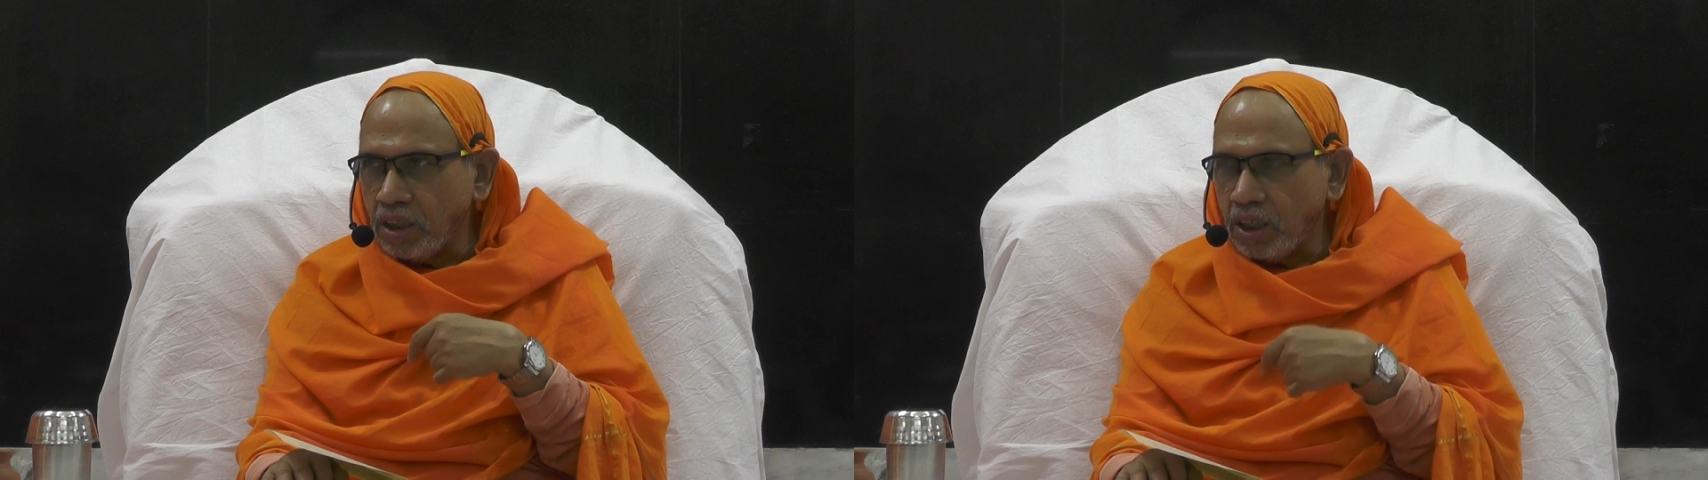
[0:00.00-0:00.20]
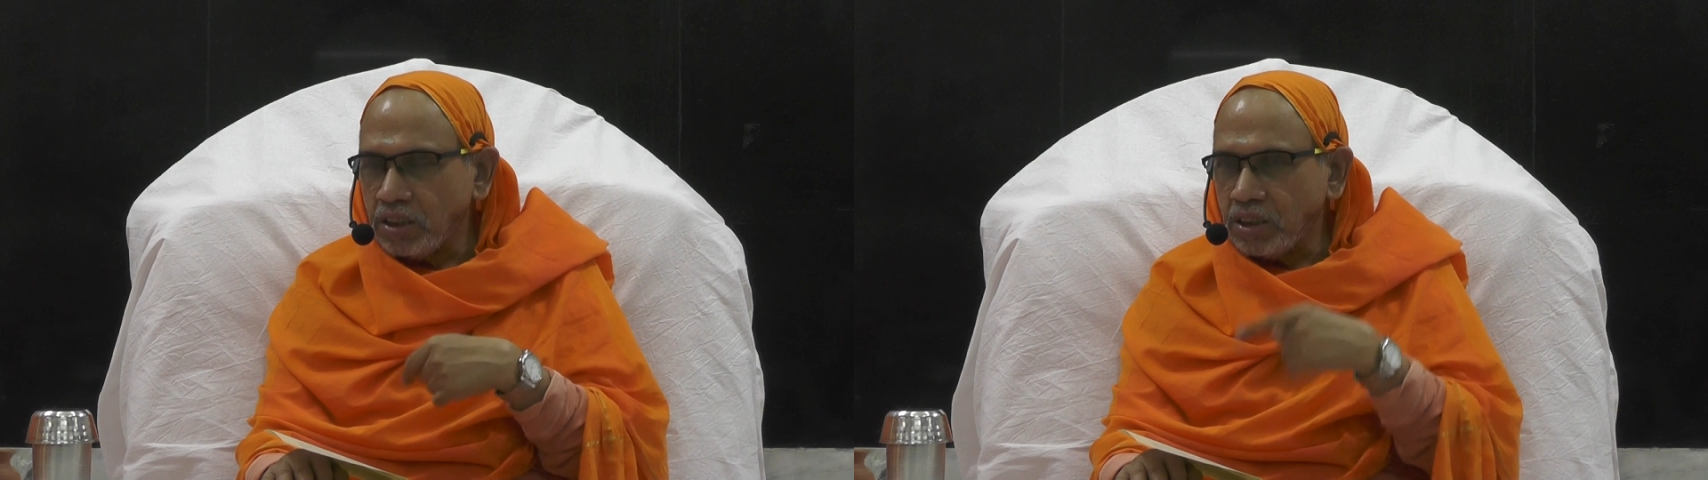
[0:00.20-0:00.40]

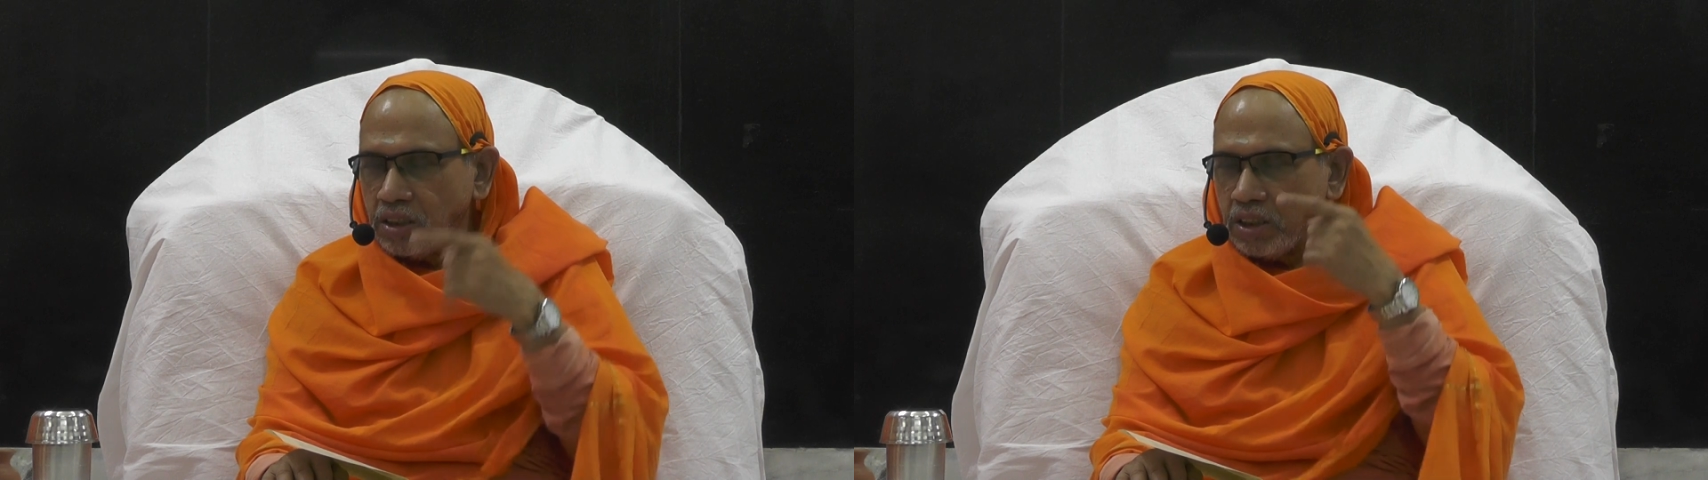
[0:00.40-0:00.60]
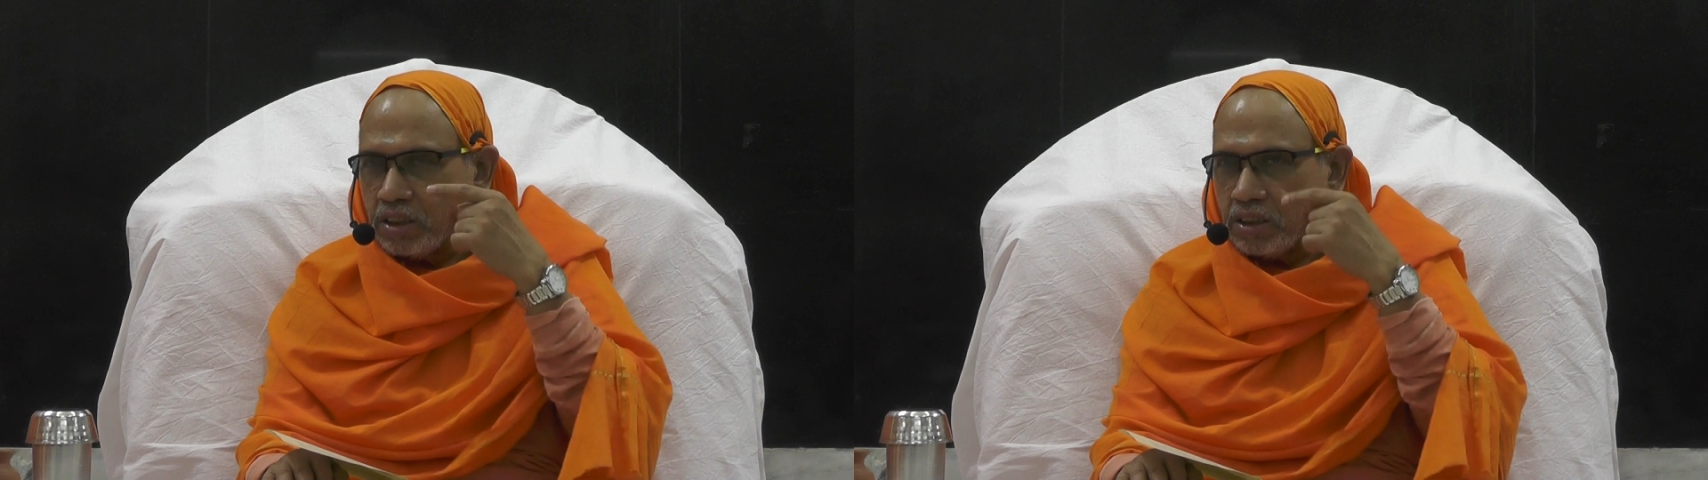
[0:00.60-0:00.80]
and
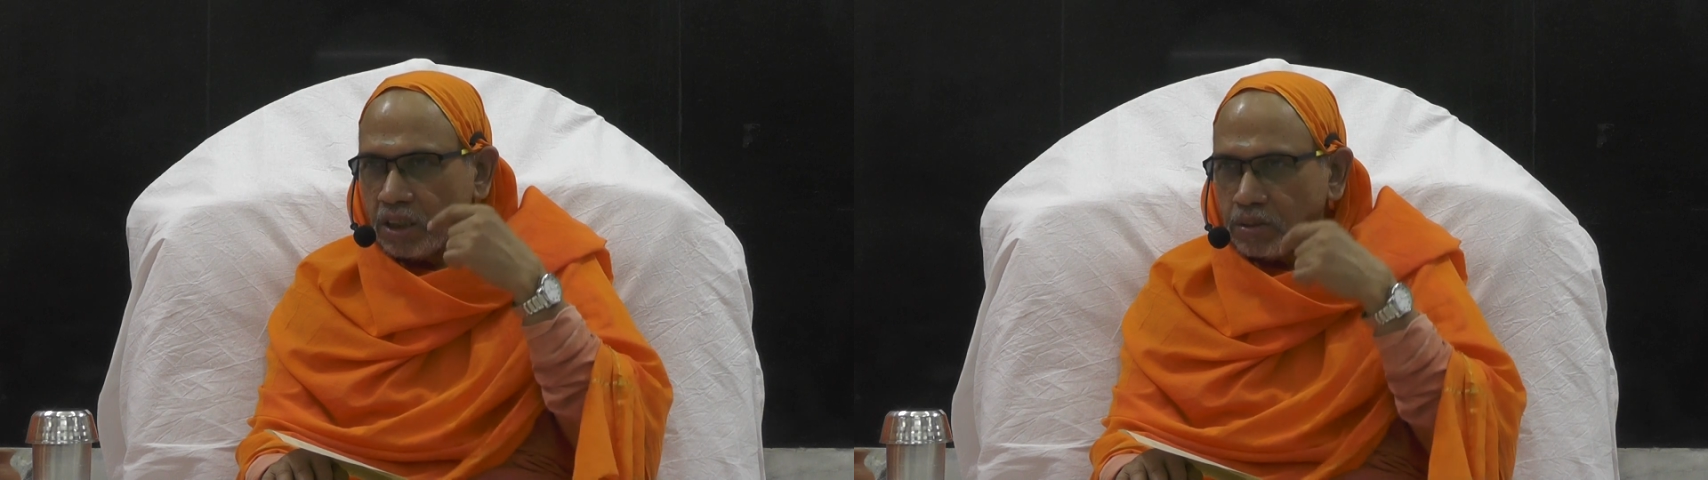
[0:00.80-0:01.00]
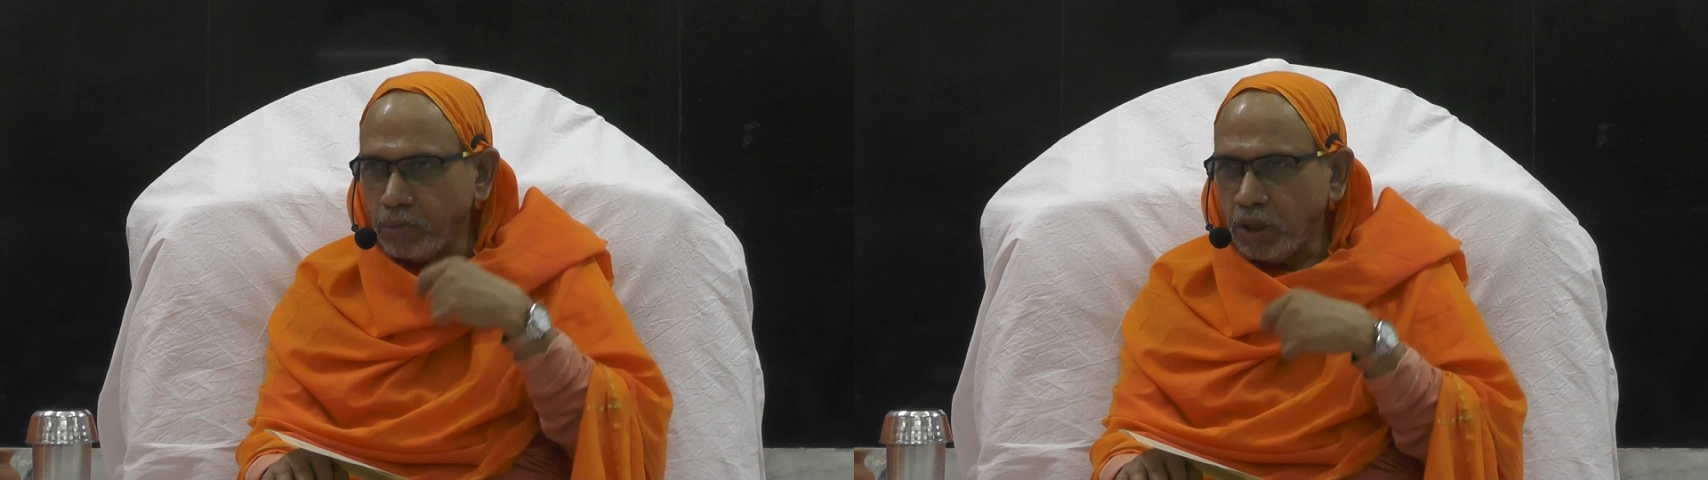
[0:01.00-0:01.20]
then there is
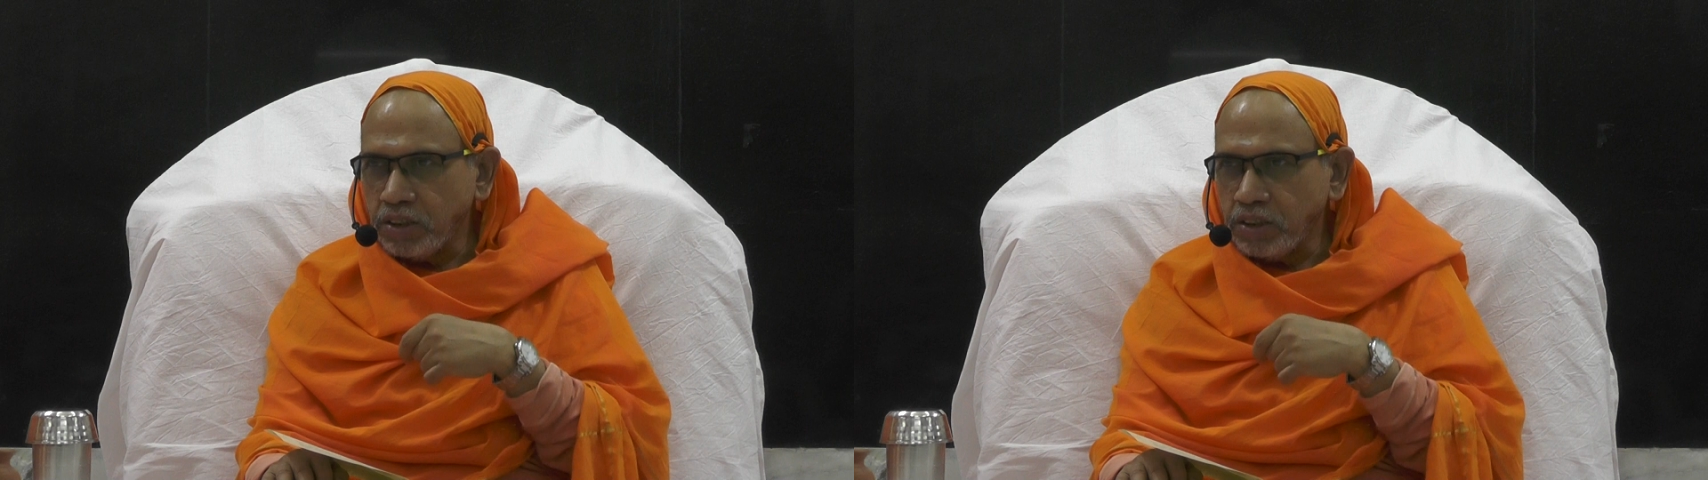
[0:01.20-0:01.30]
Atma